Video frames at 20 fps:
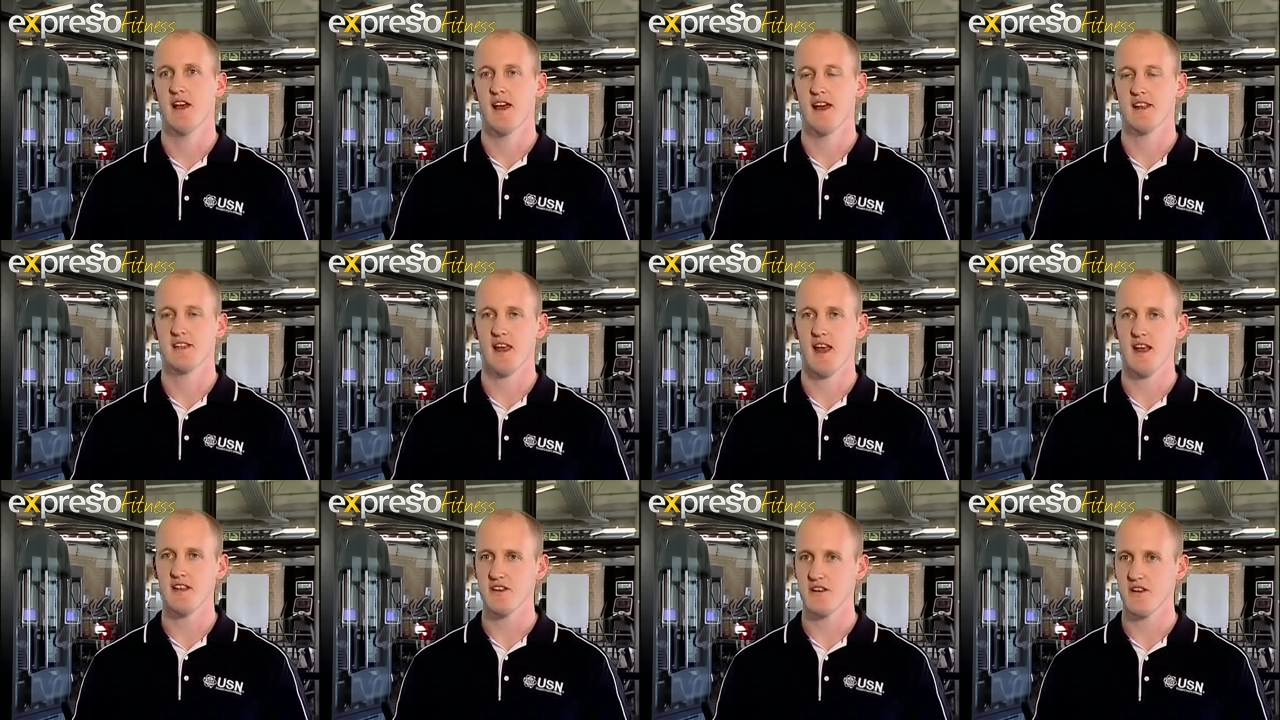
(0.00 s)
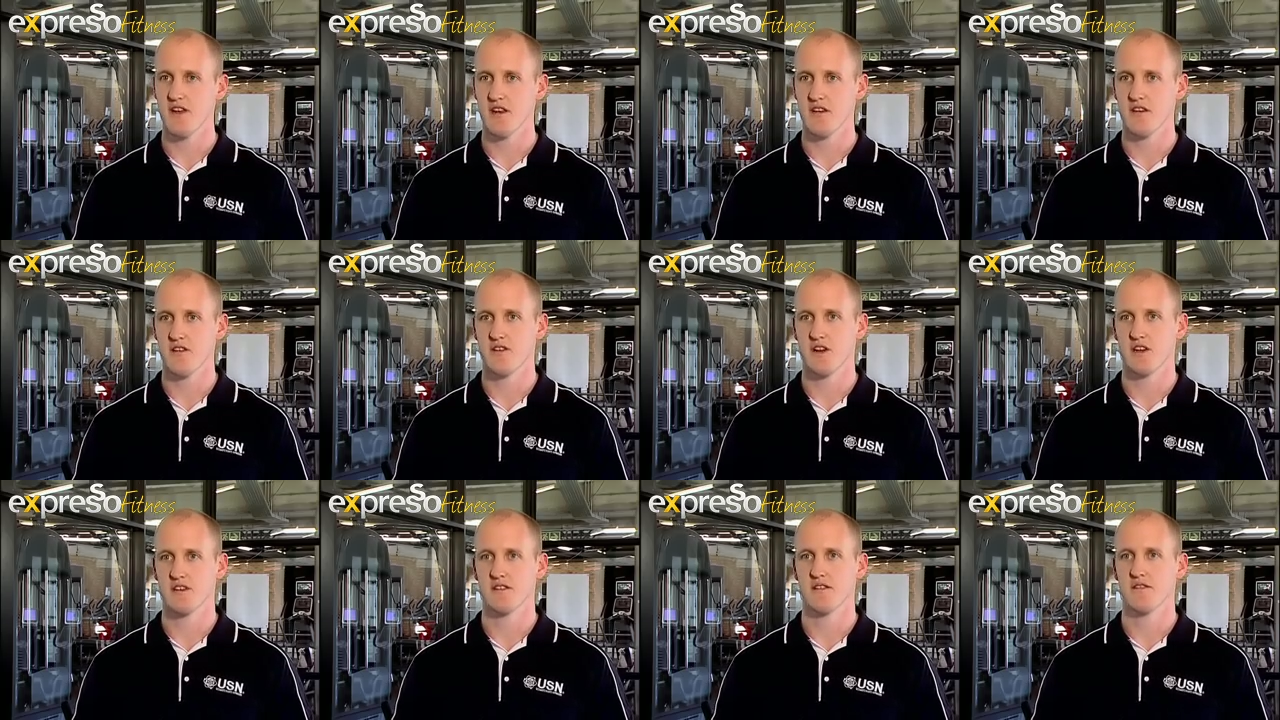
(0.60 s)
It's engineered
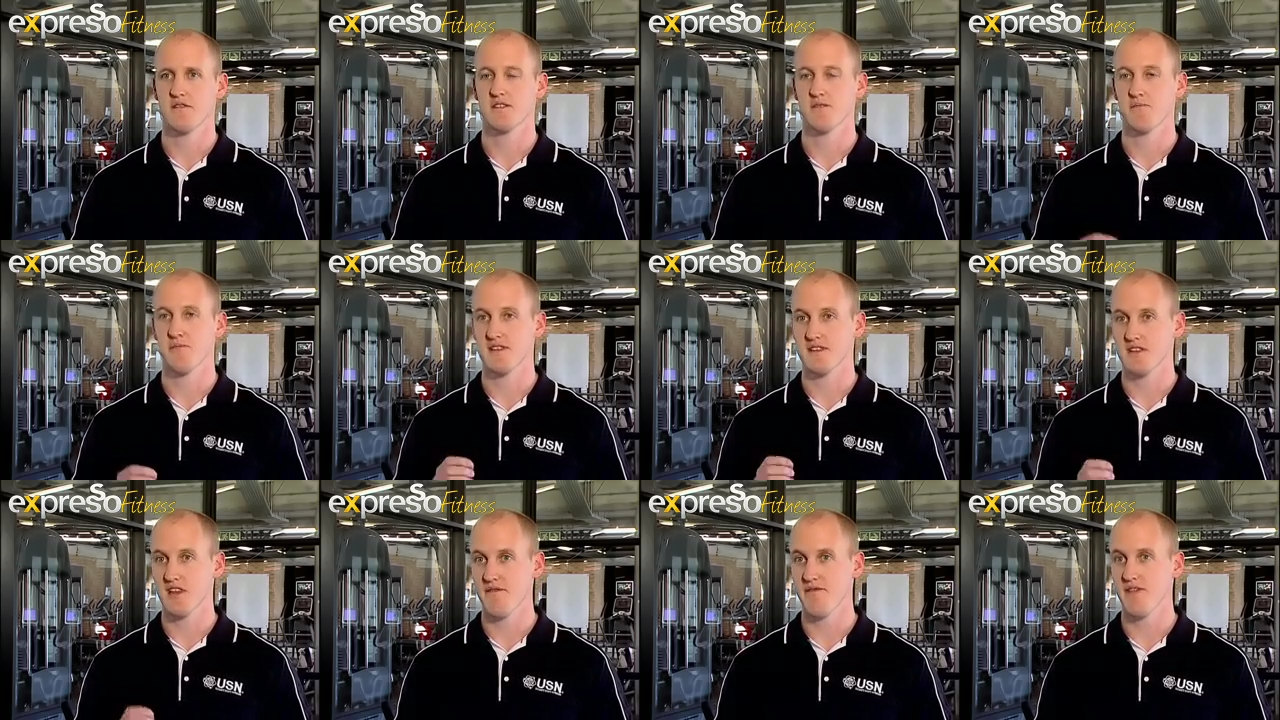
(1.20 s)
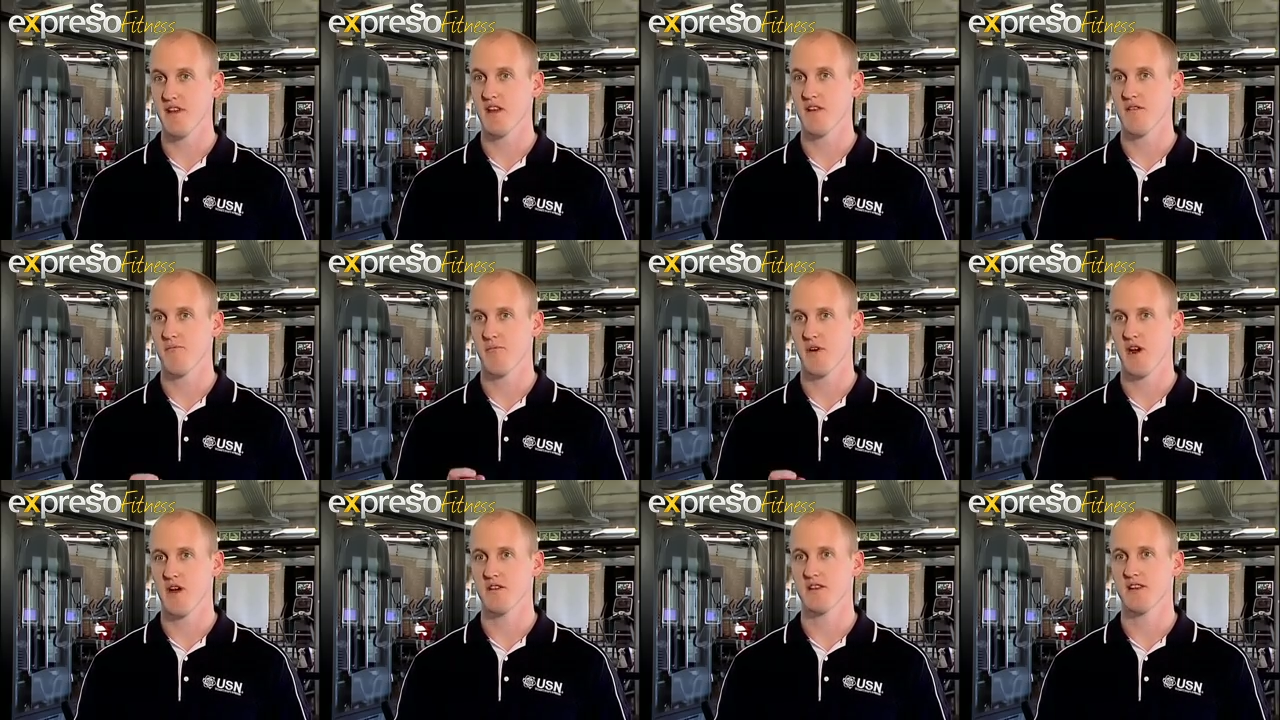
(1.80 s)
nutrition, specific
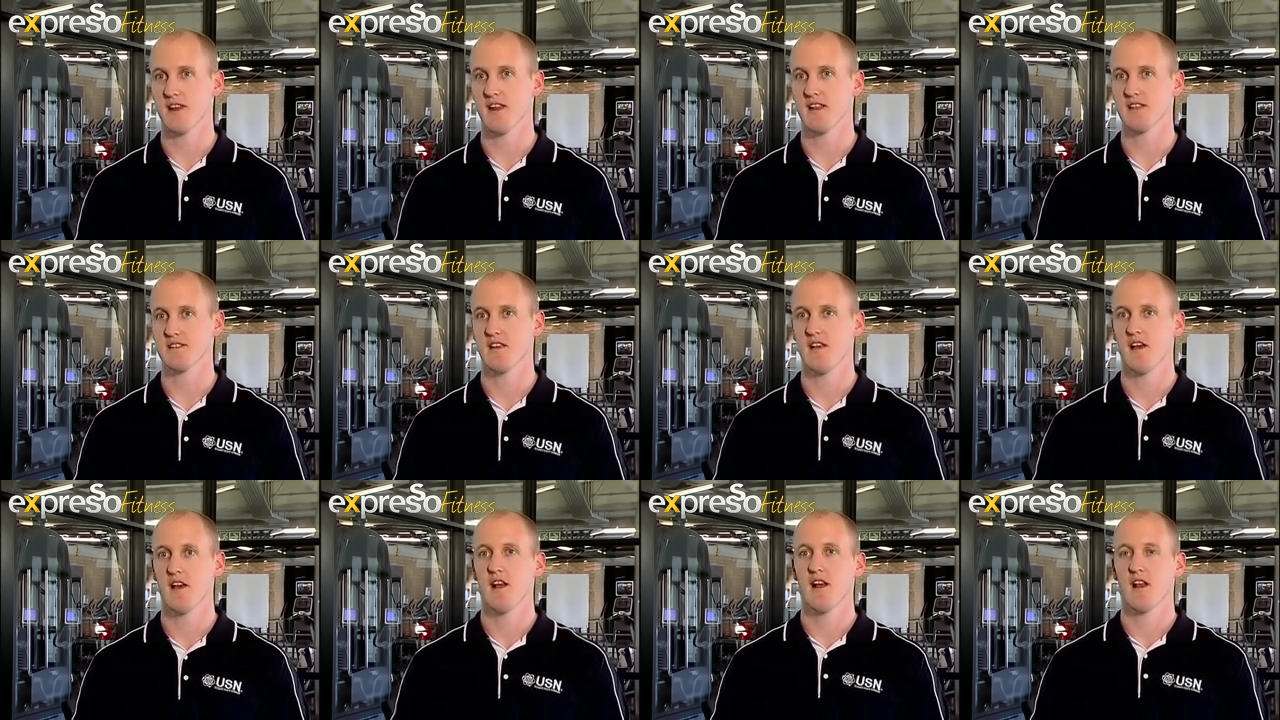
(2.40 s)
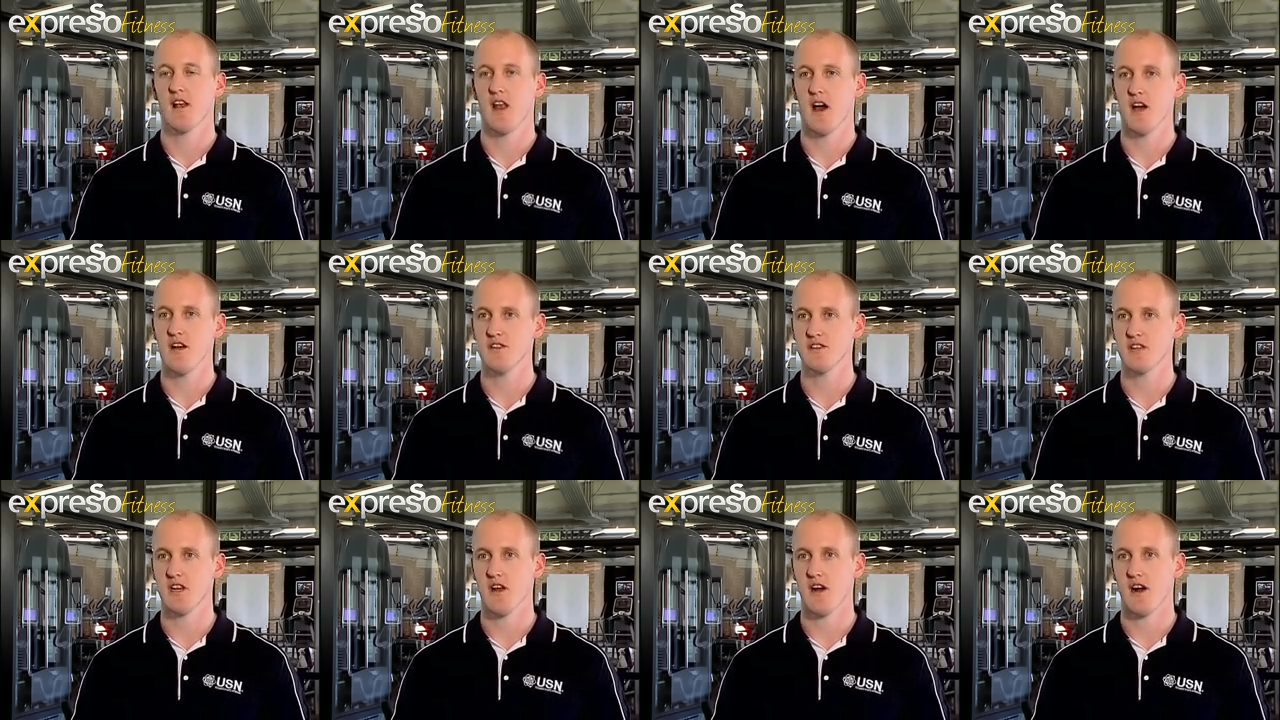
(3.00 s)
proteins, low
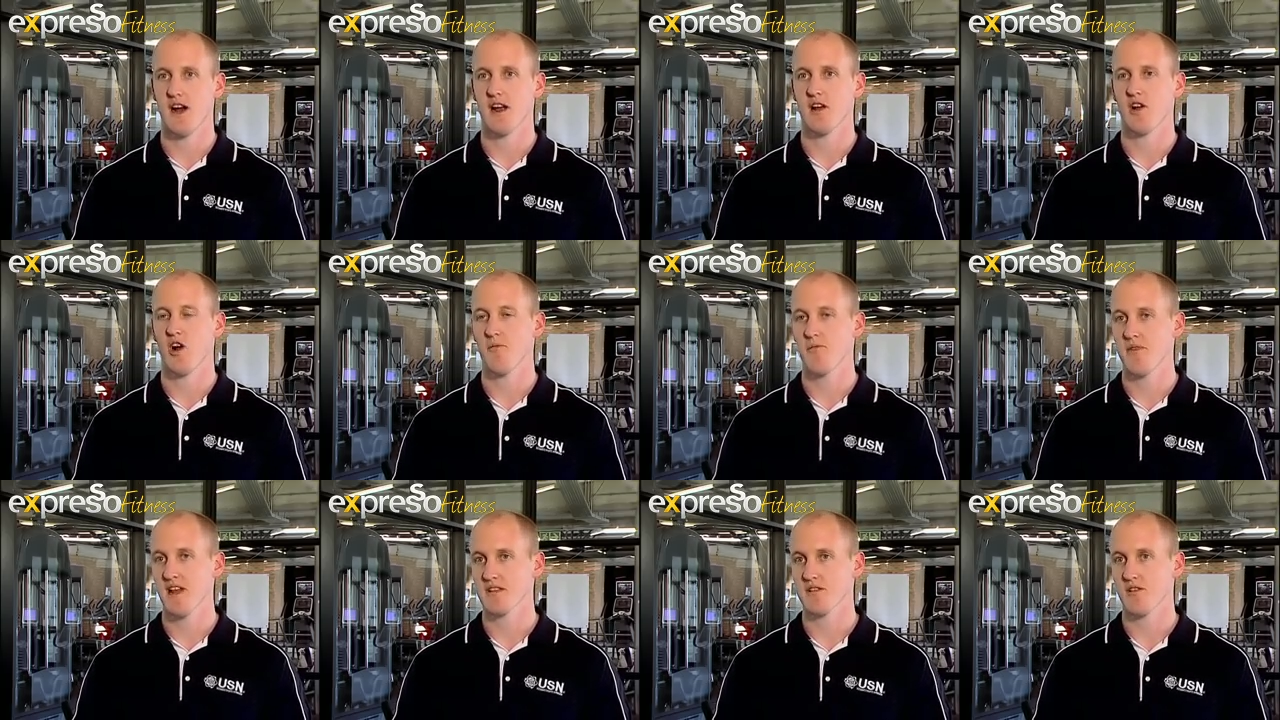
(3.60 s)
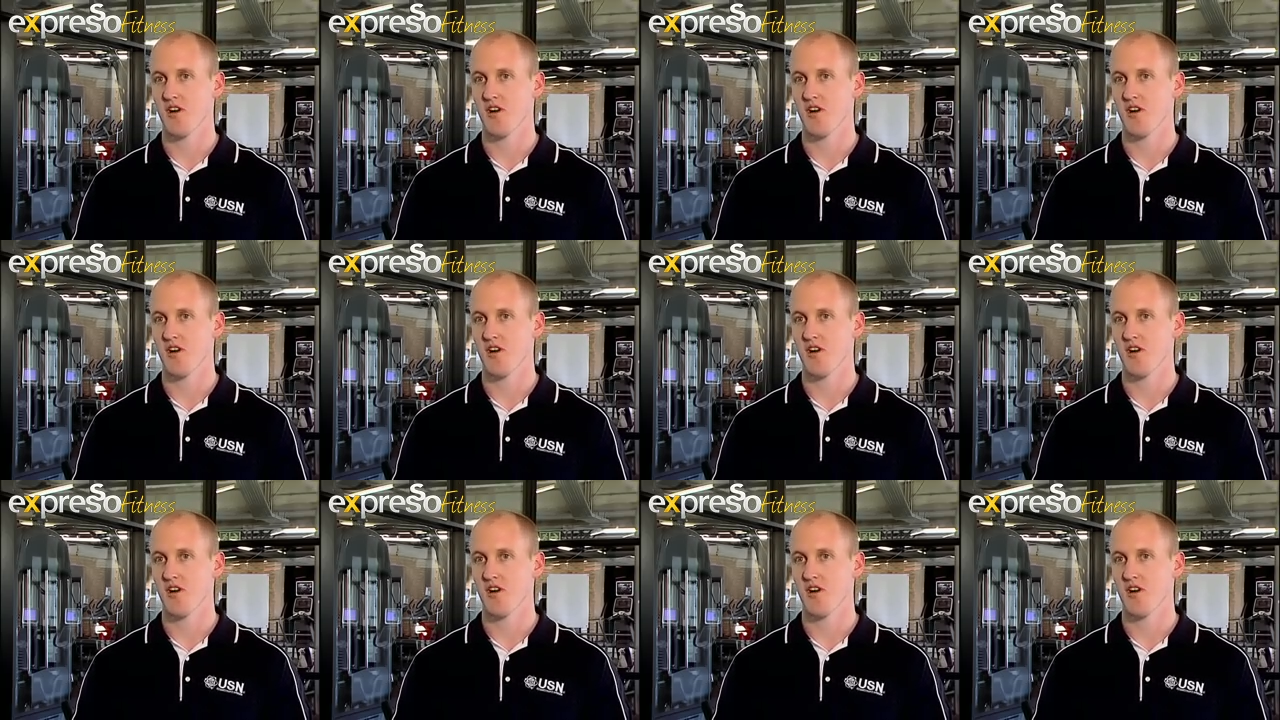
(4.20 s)
GI, complex